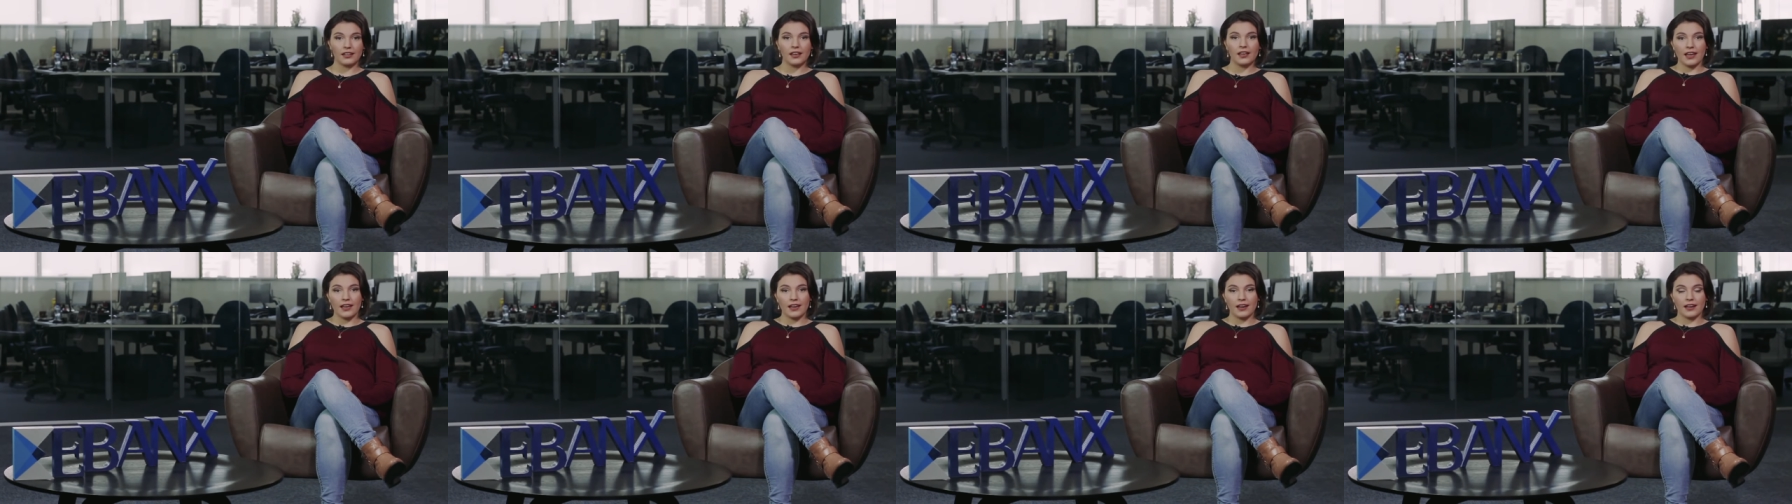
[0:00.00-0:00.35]

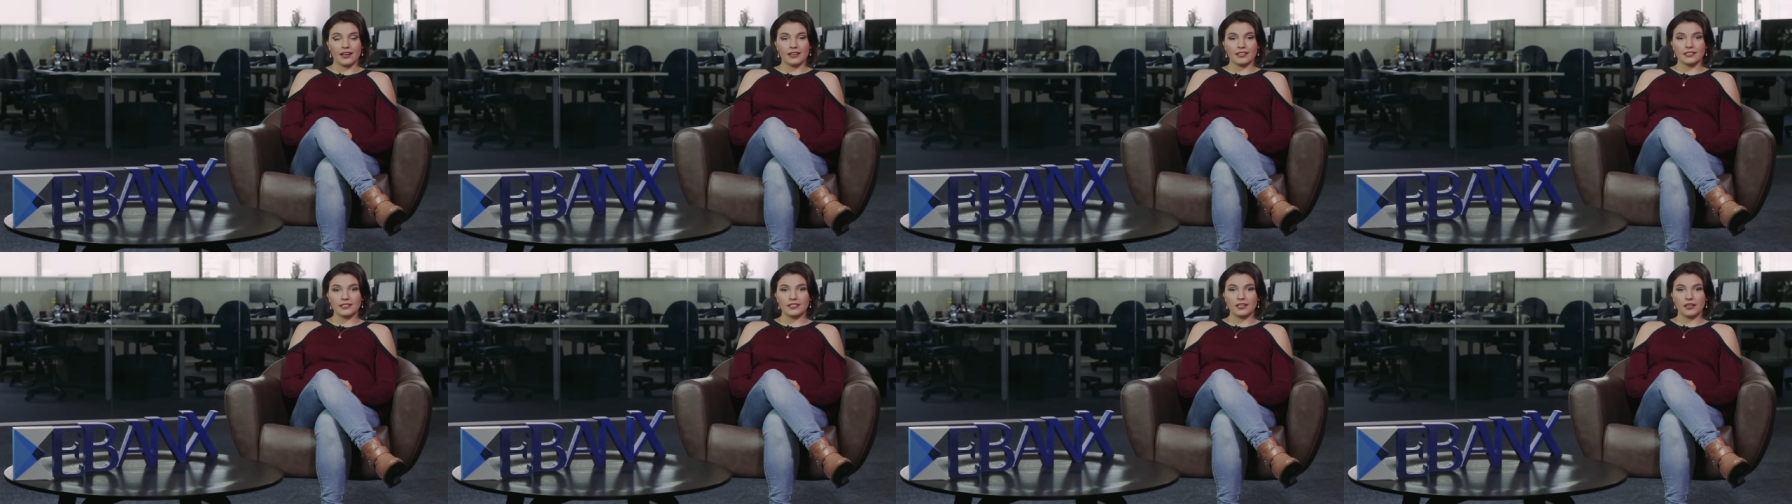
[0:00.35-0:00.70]

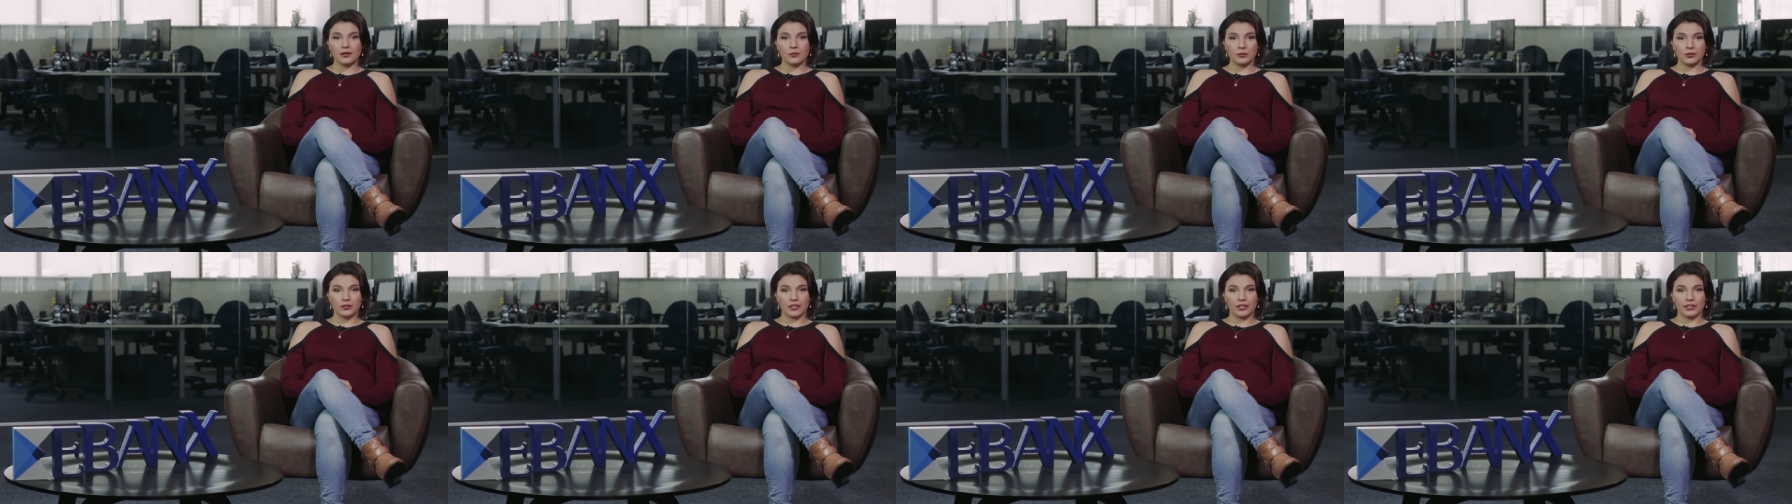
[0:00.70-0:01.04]
And
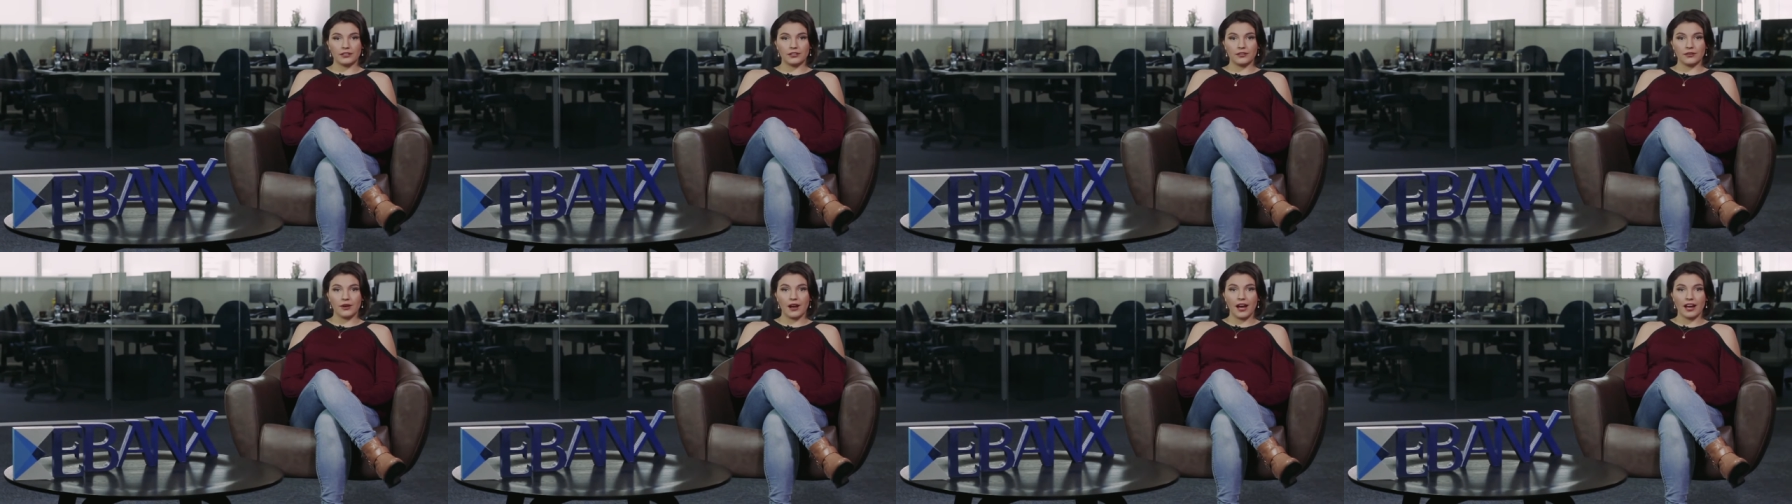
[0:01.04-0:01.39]
a
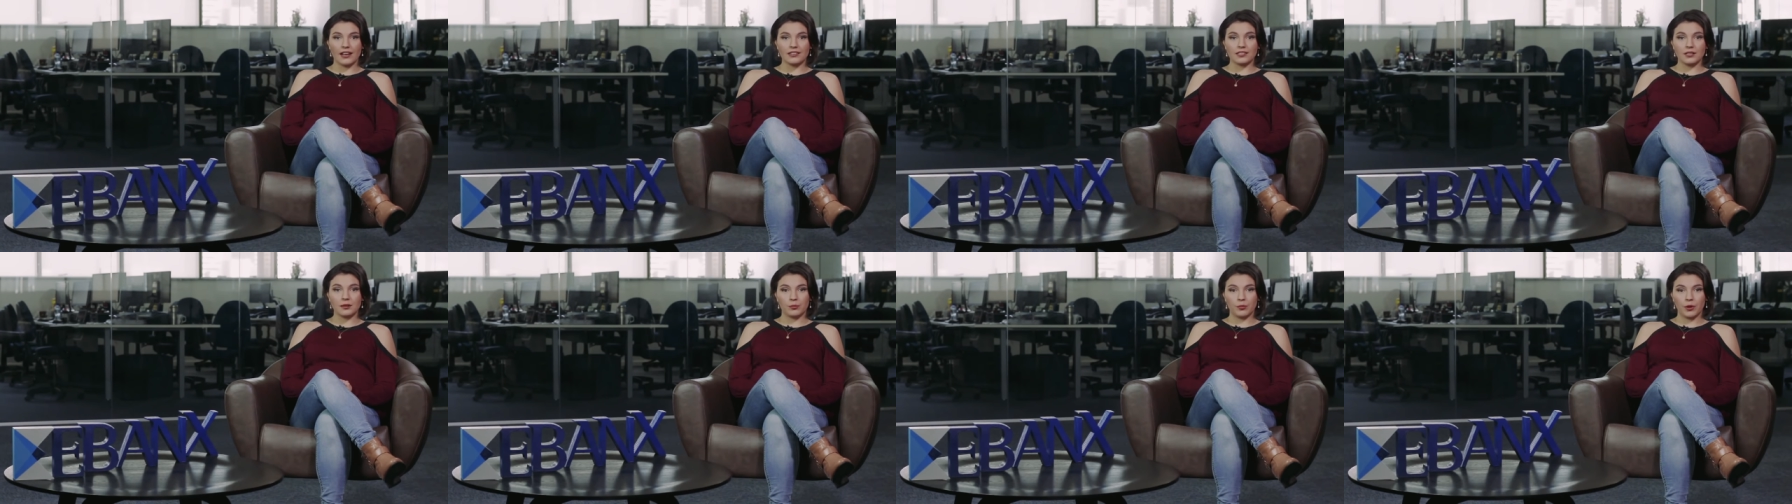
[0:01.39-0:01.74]
boleto
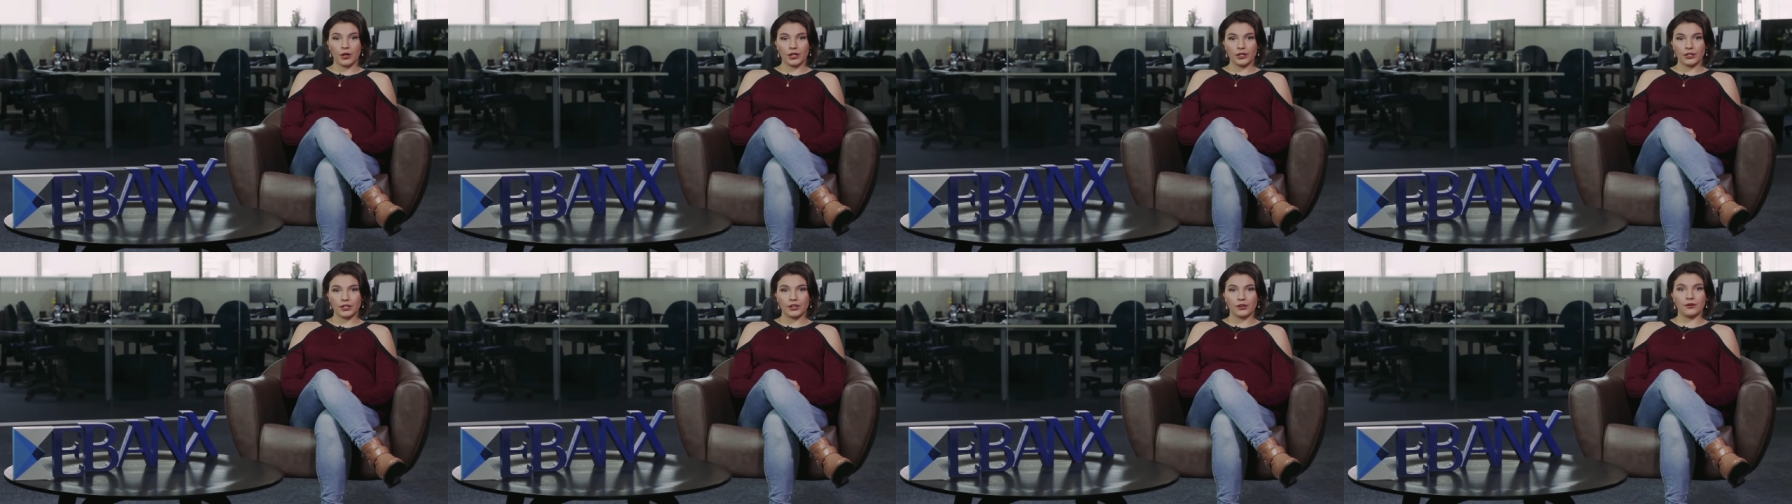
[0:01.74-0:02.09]
has a
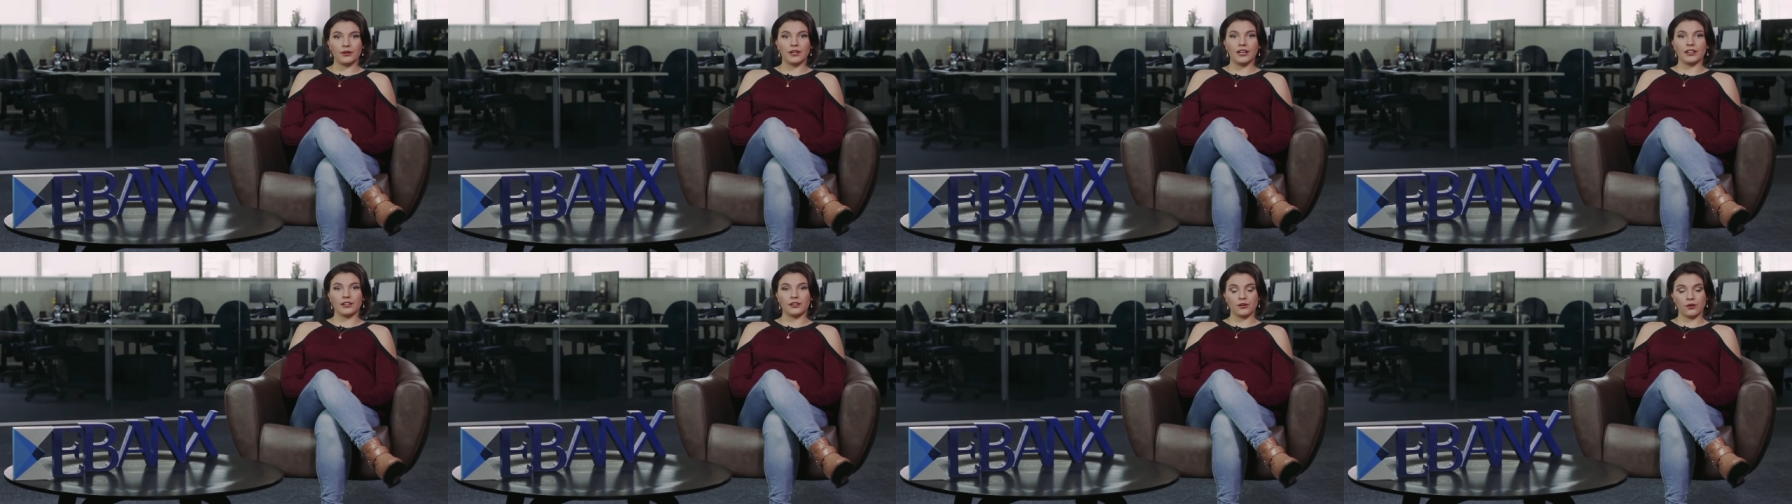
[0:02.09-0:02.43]

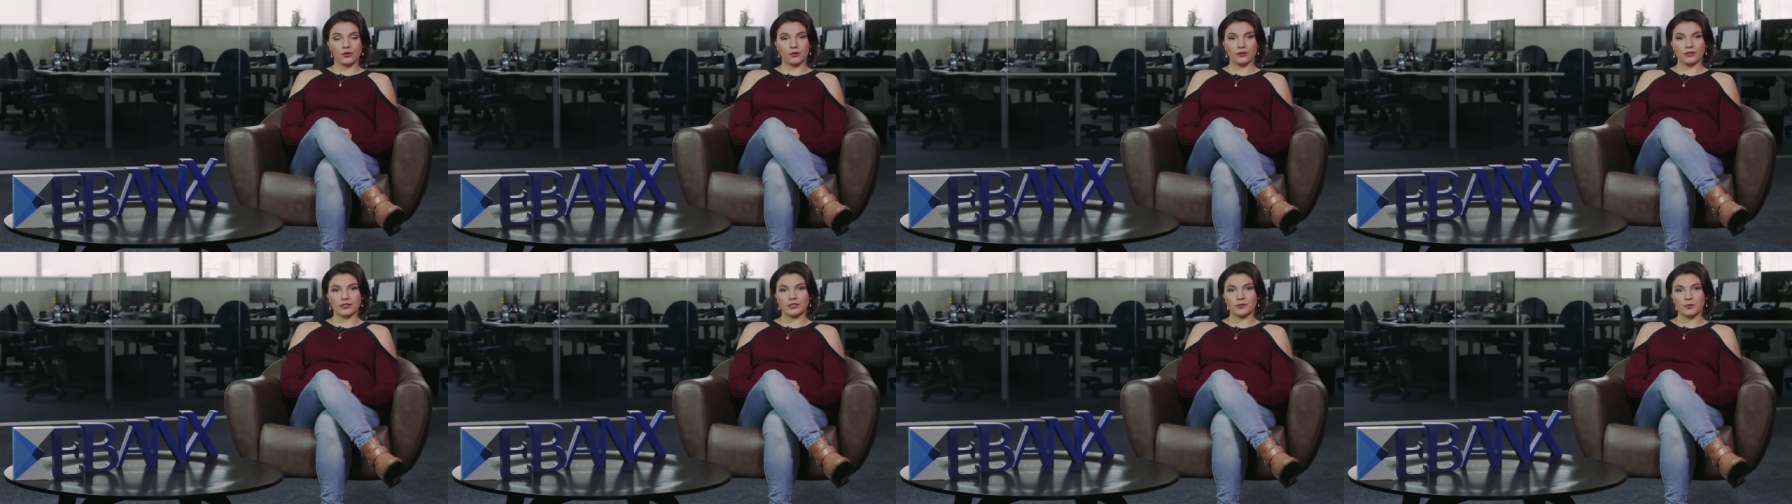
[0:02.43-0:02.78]
barcode and a
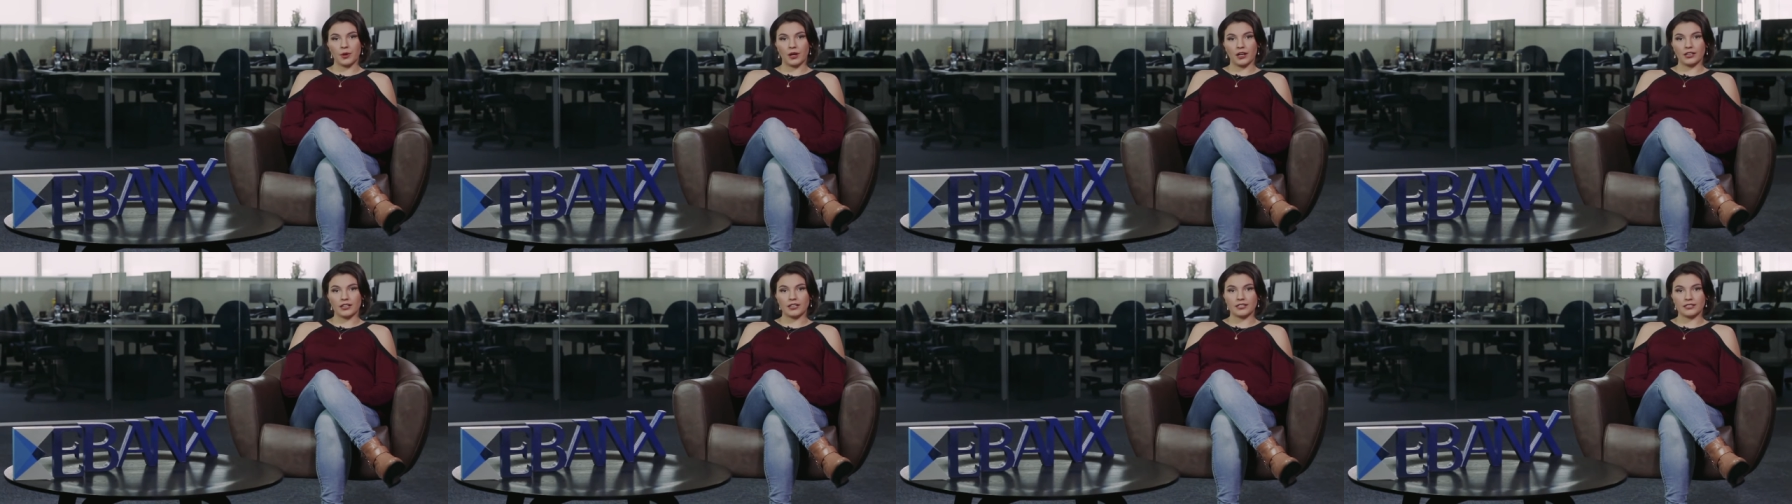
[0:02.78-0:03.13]

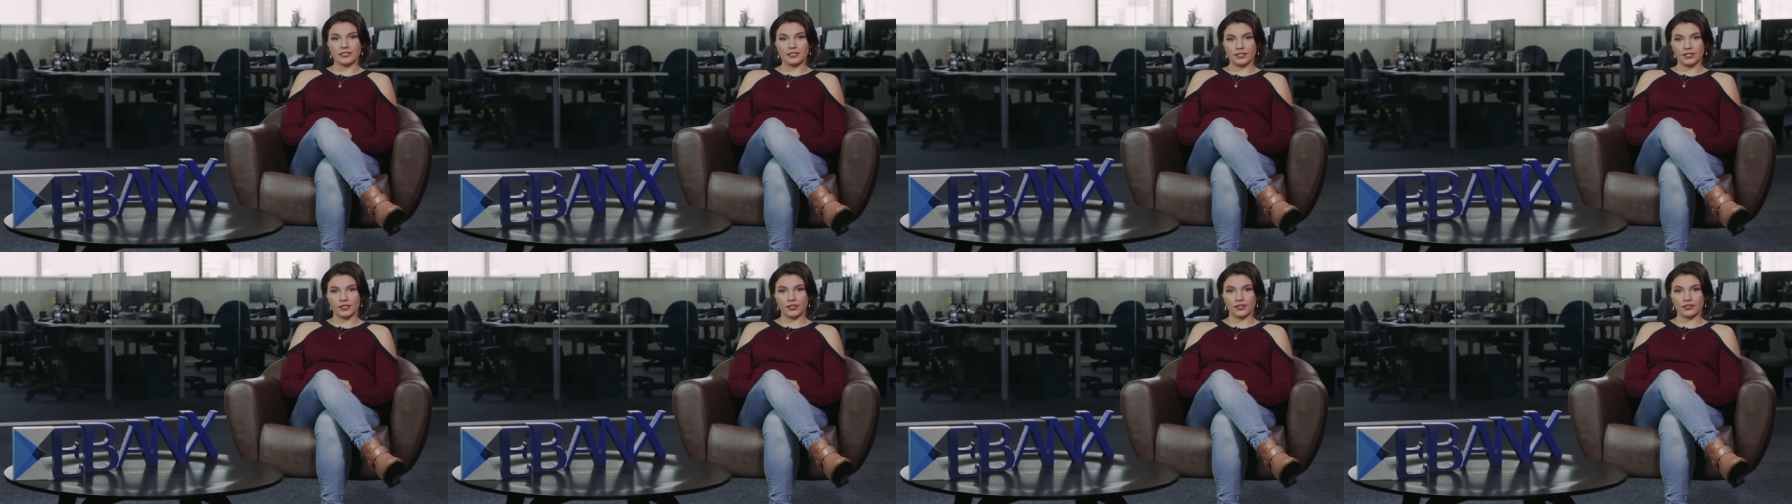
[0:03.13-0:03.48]
corresponding
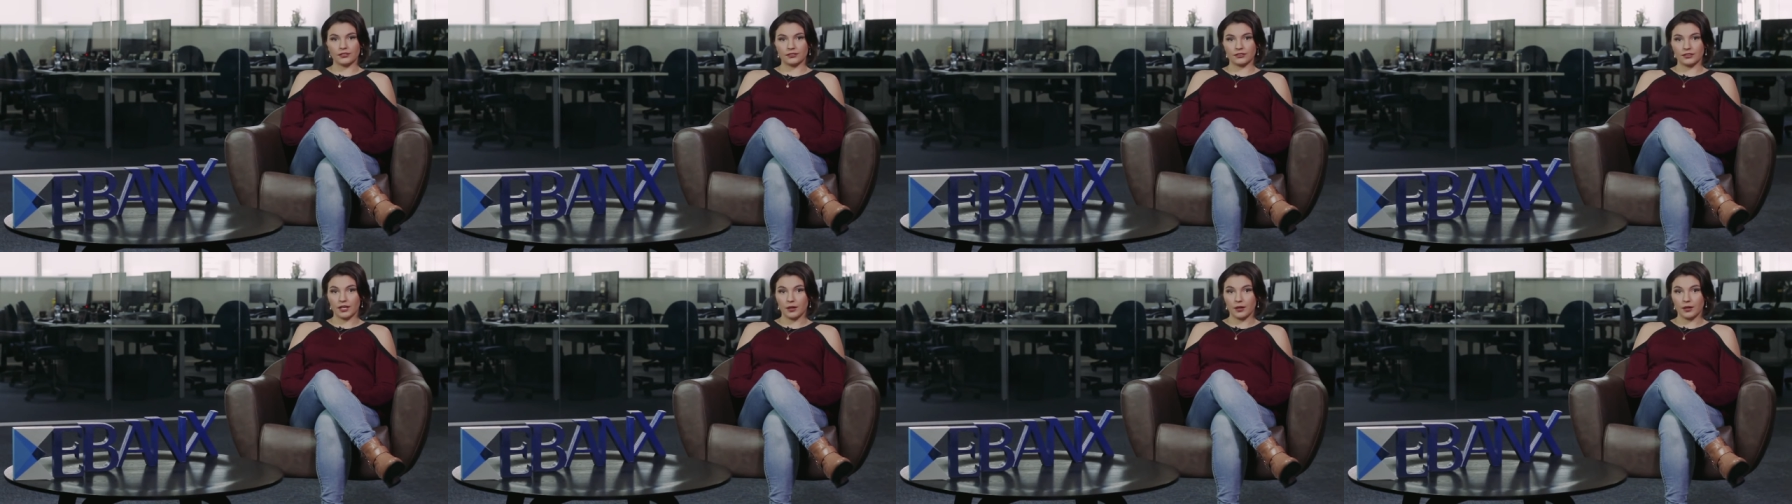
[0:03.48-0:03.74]
serial